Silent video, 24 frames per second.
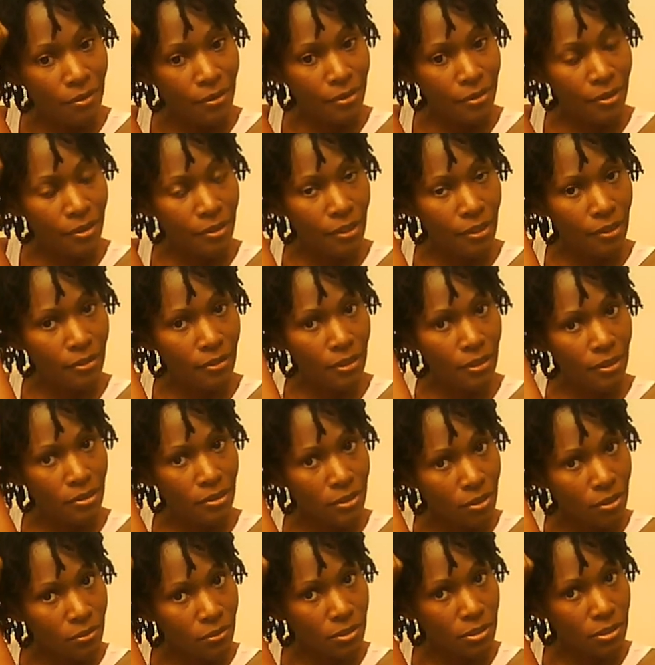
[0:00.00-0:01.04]
They're
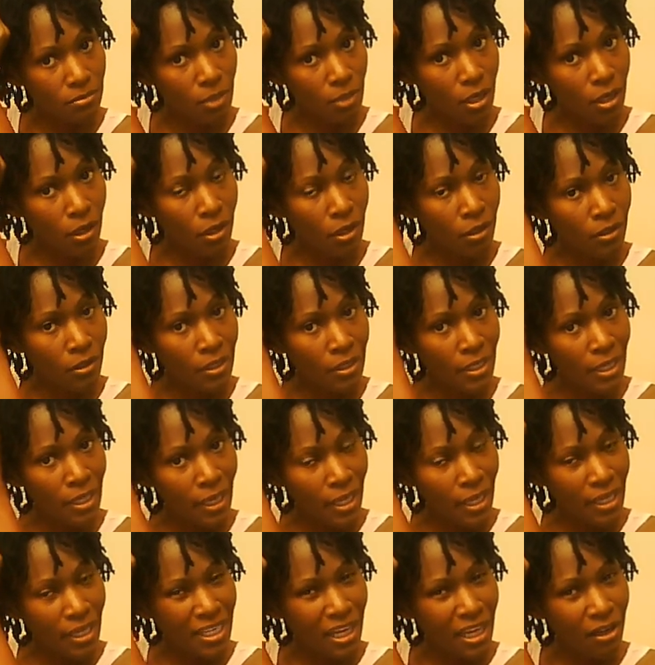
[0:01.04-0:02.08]
so small,
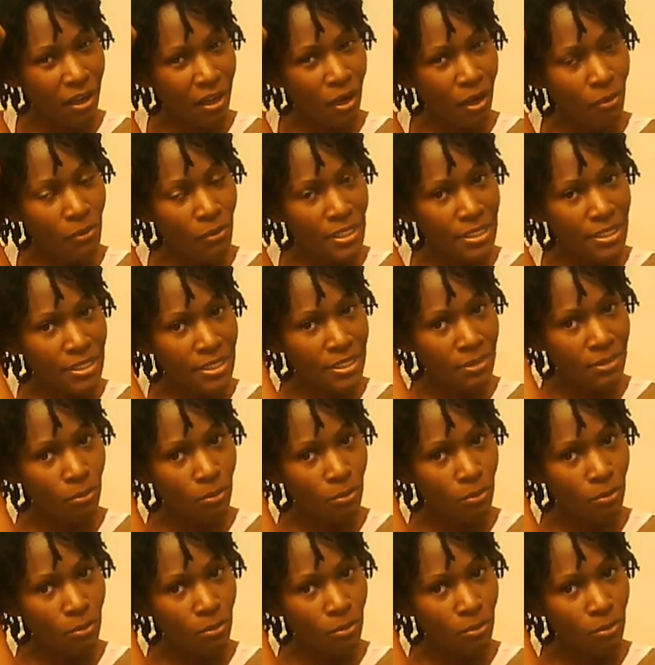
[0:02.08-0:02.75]
and I always